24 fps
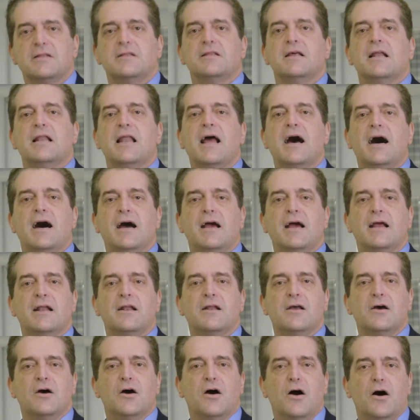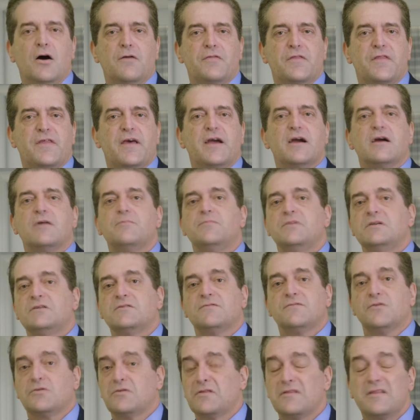the line on therapies
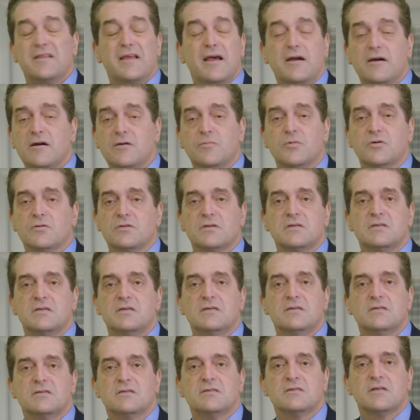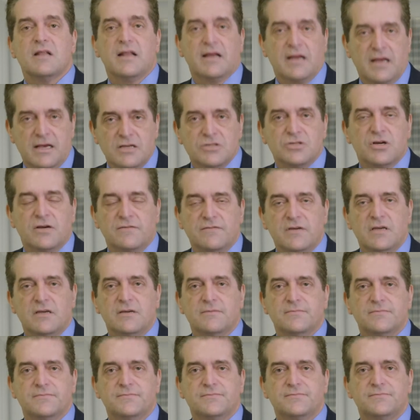for terrible diseases like HIV.